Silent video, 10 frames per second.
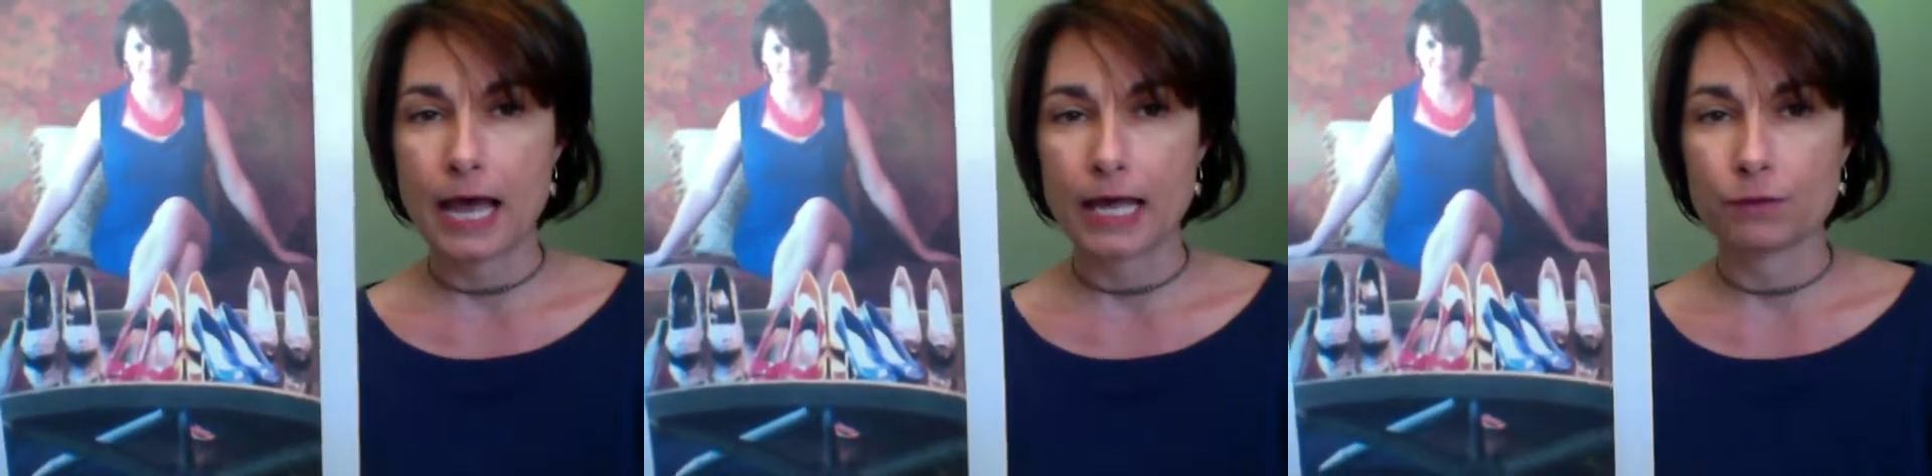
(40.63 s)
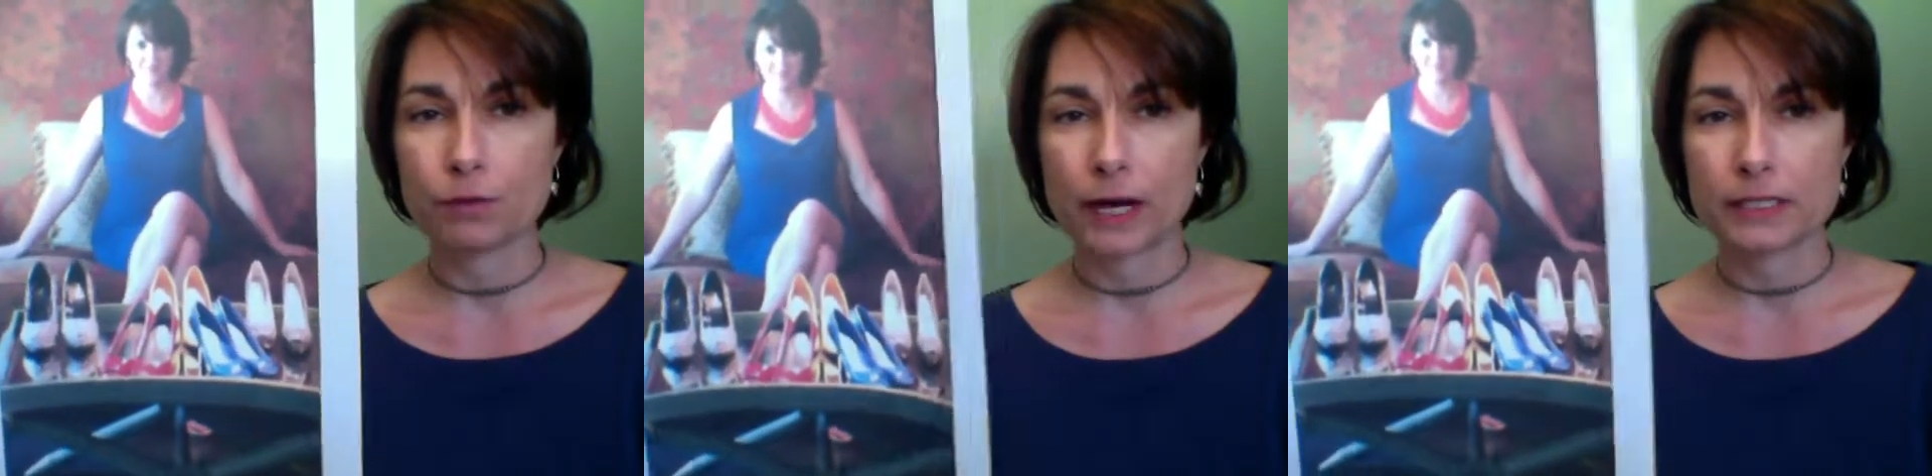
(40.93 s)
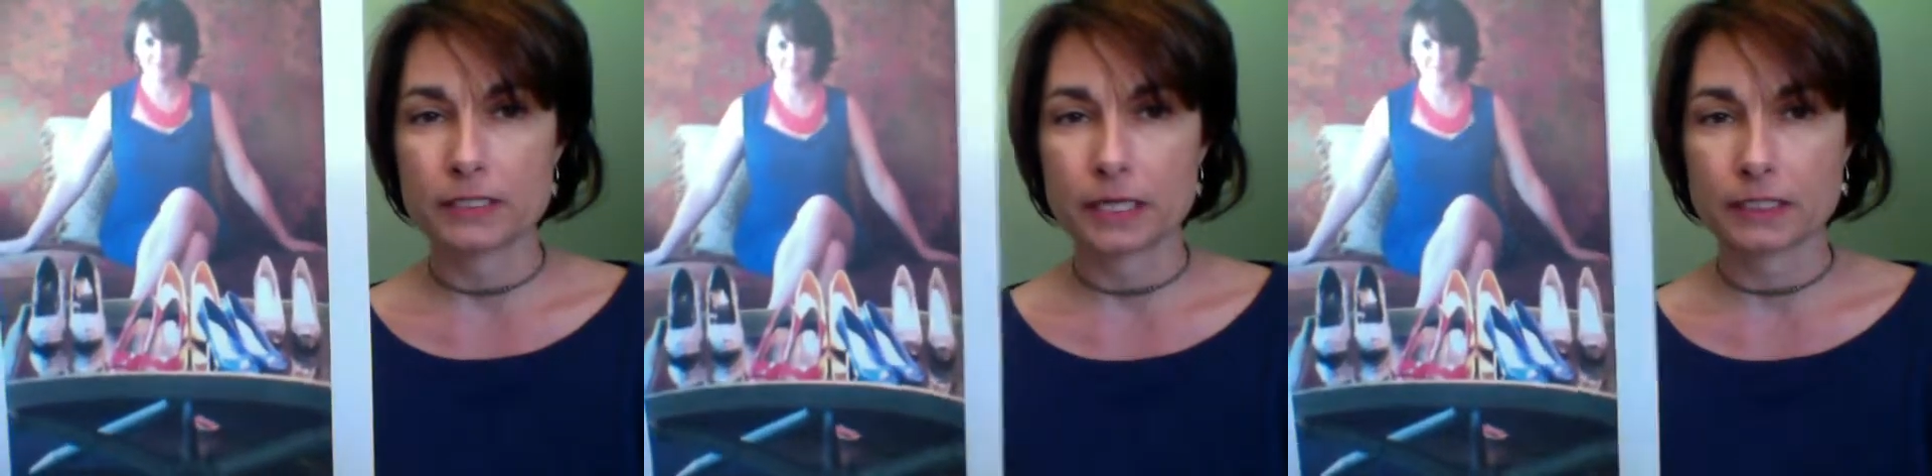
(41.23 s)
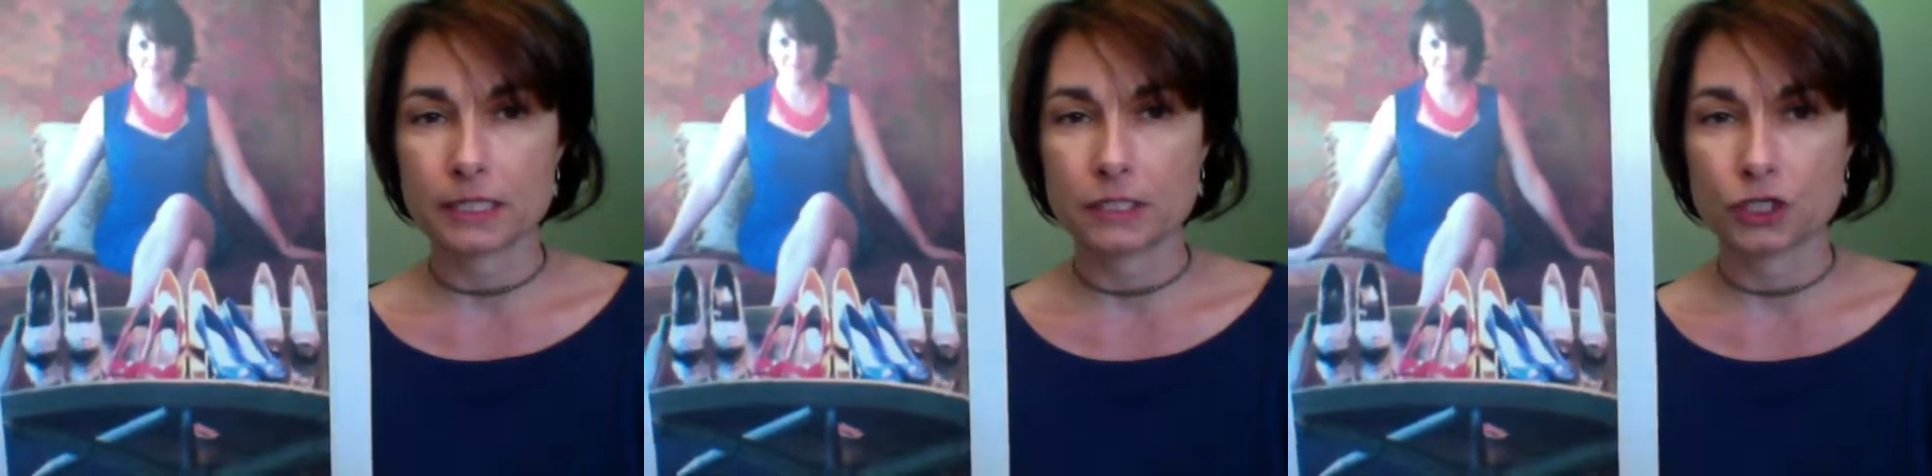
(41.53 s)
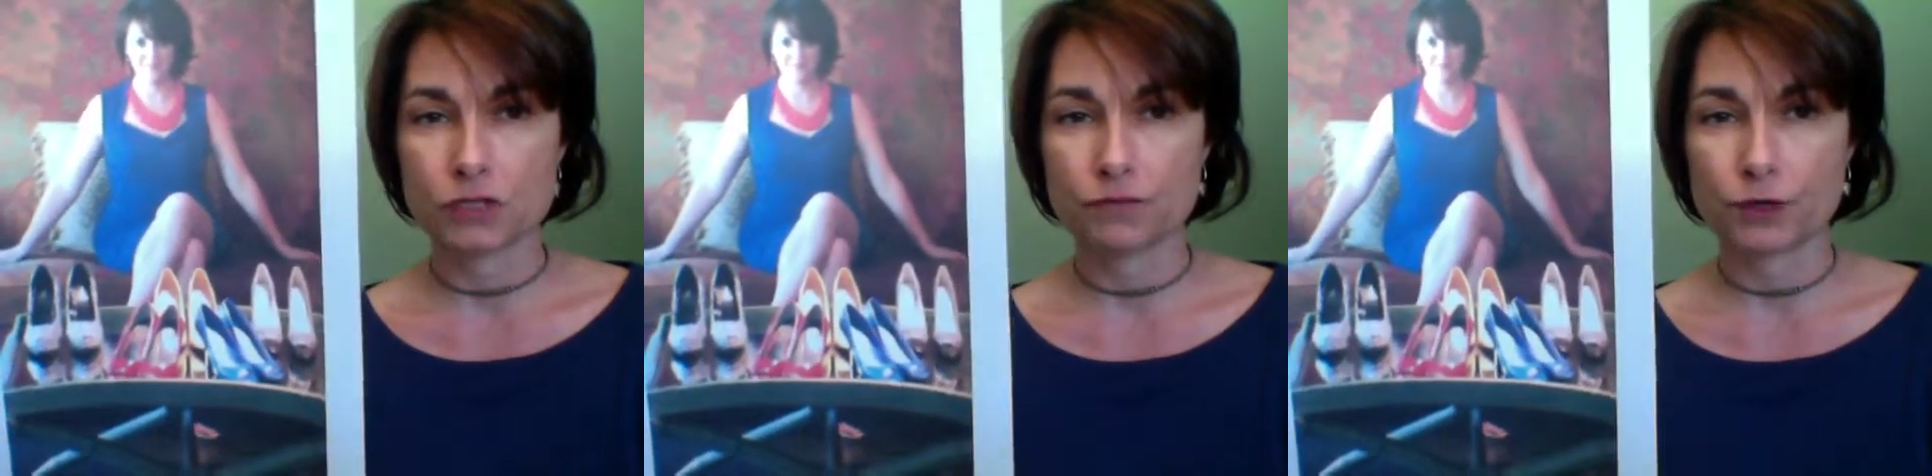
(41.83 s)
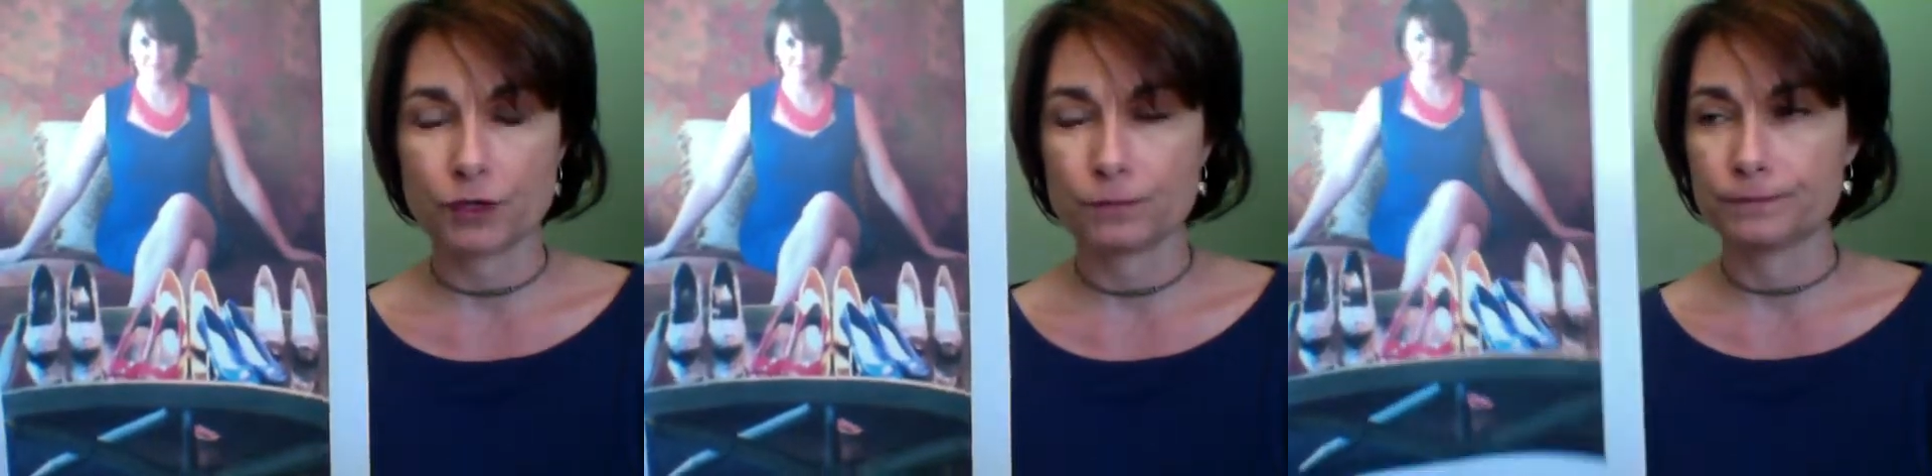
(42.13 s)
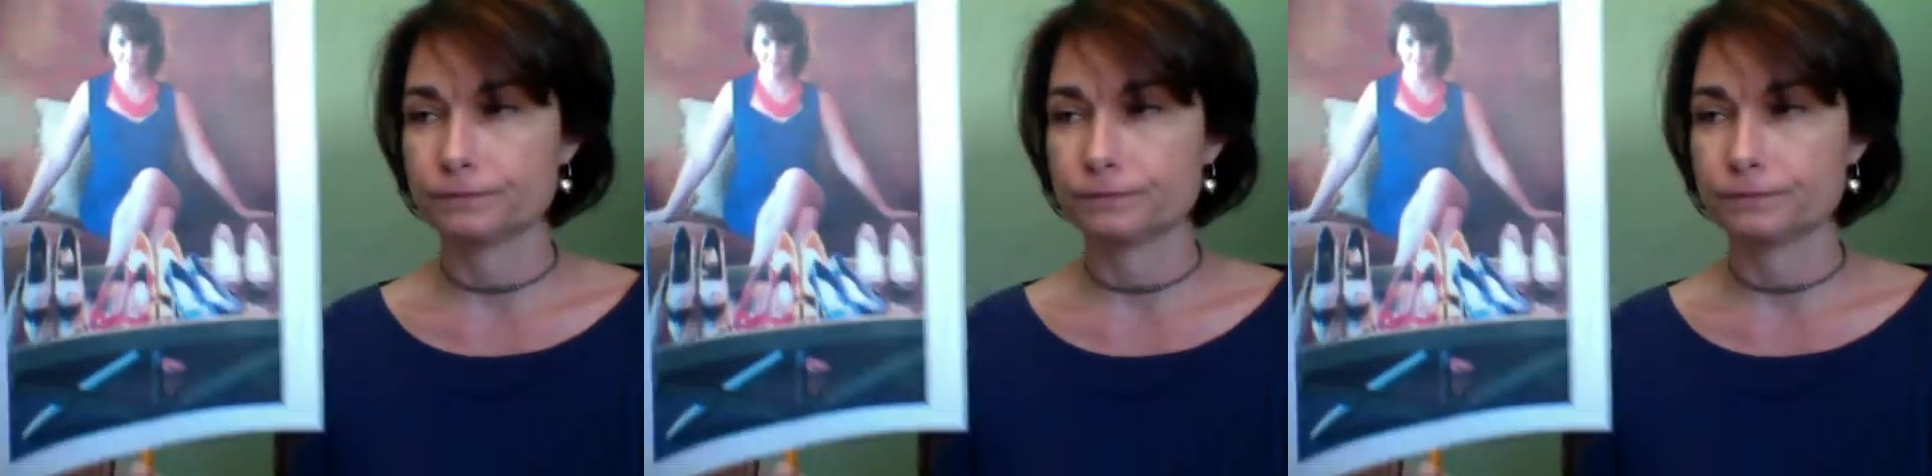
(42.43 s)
I will write a sex scene just for you.